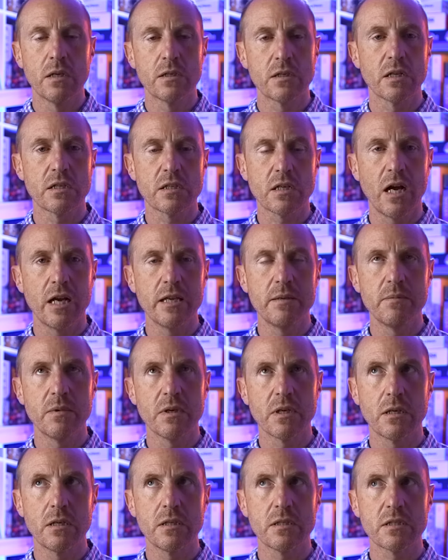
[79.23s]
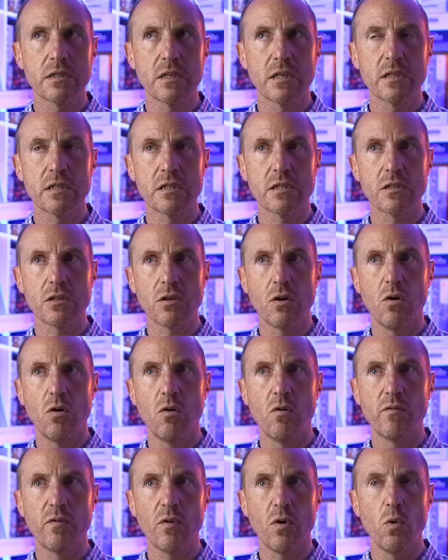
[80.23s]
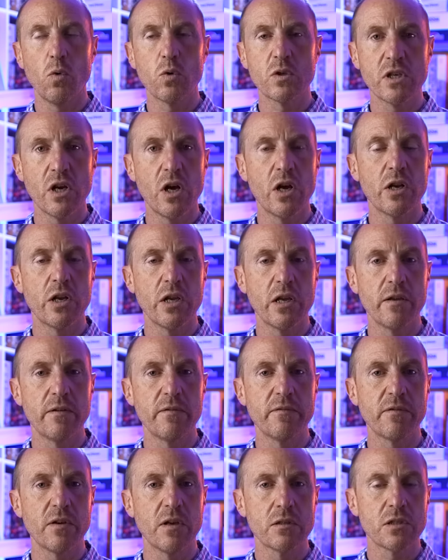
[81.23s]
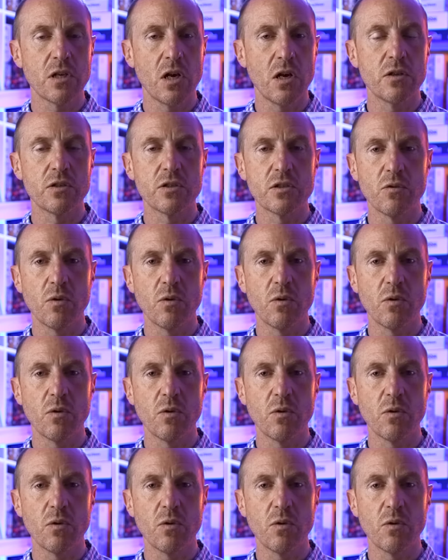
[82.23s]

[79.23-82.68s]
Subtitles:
So, this game consists of alternative turns.